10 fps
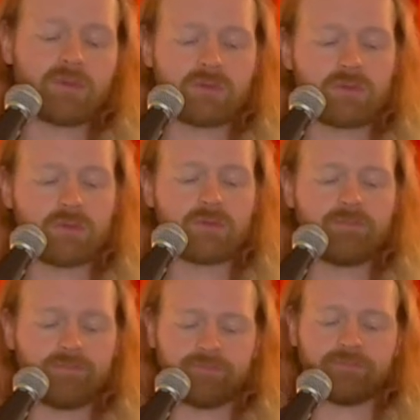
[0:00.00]

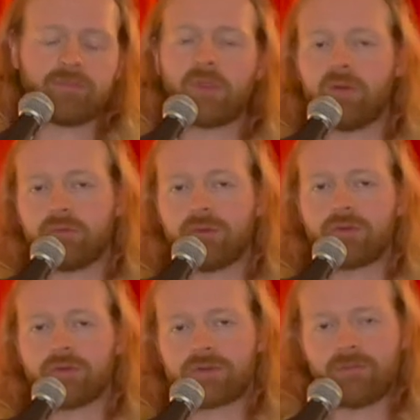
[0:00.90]
So I'll do
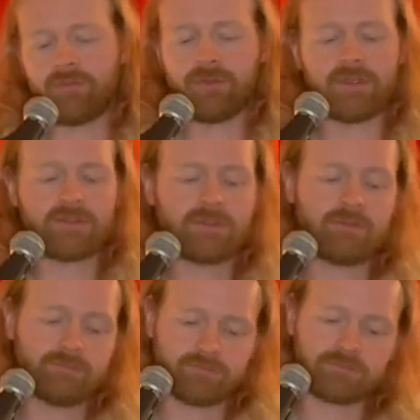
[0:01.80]
a close up of this.